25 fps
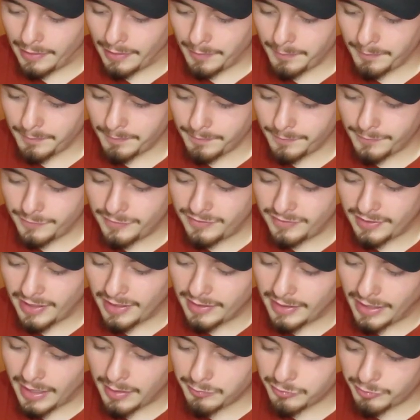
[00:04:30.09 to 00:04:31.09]
10
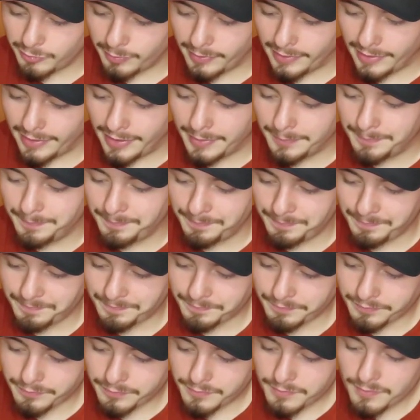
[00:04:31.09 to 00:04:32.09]
games played,